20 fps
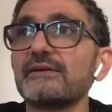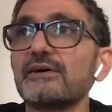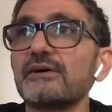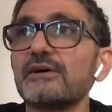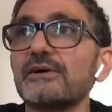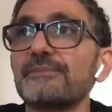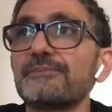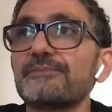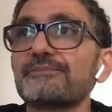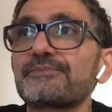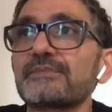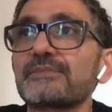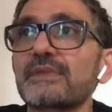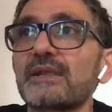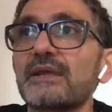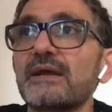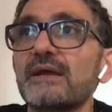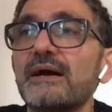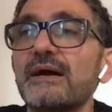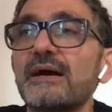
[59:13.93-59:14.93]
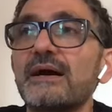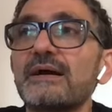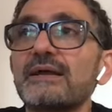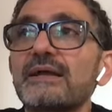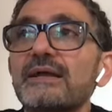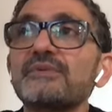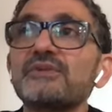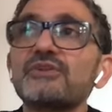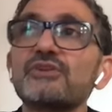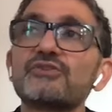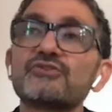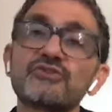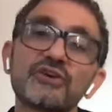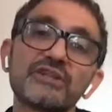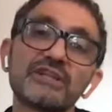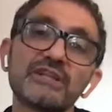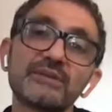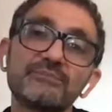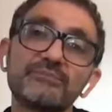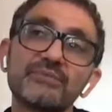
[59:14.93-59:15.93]
and I
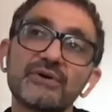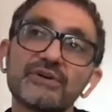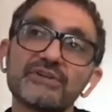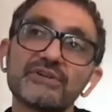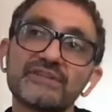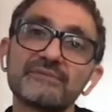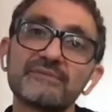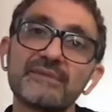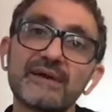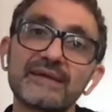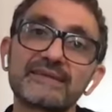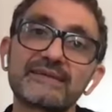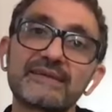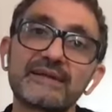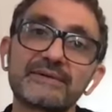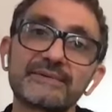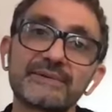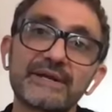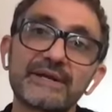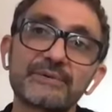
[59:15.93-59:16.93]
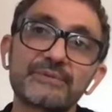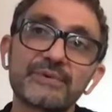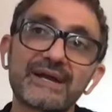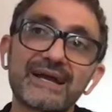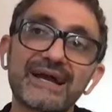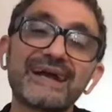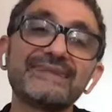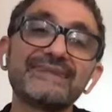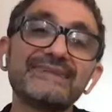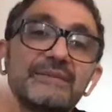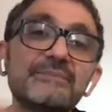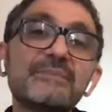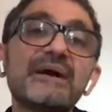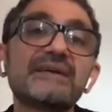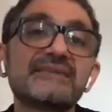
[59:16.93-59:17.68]
am in a turning point in my career where